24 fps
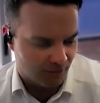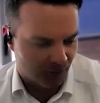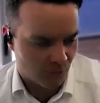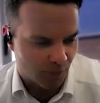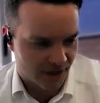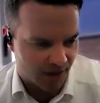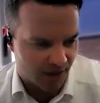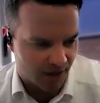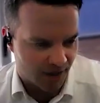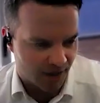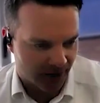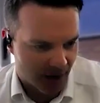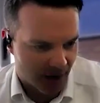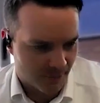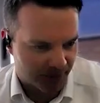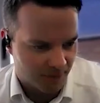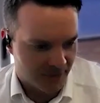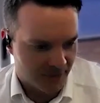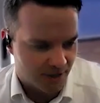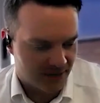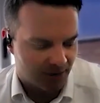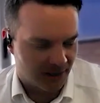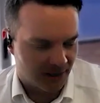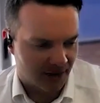quite an
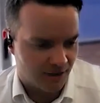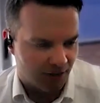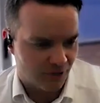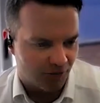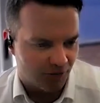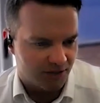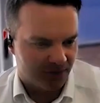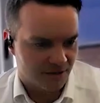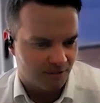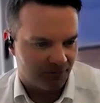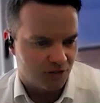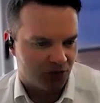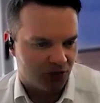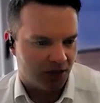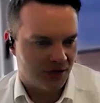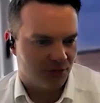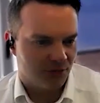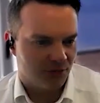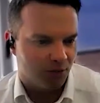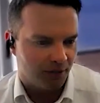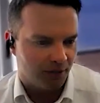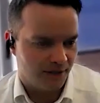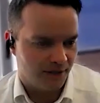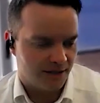optimistic and aggressive schedule,
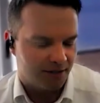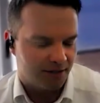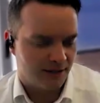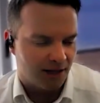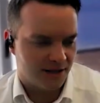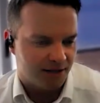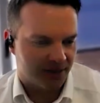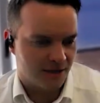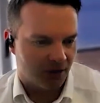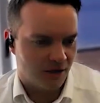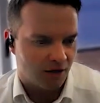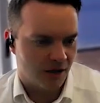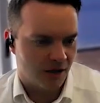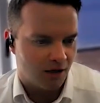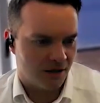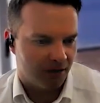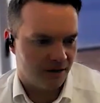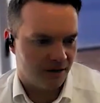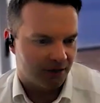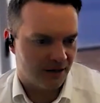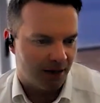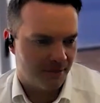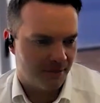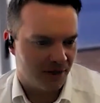but that, that's our current
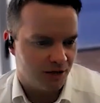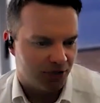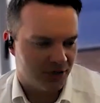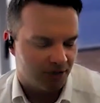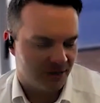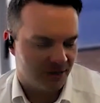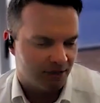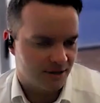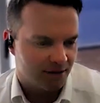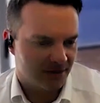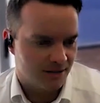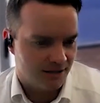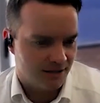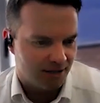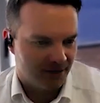ambitions.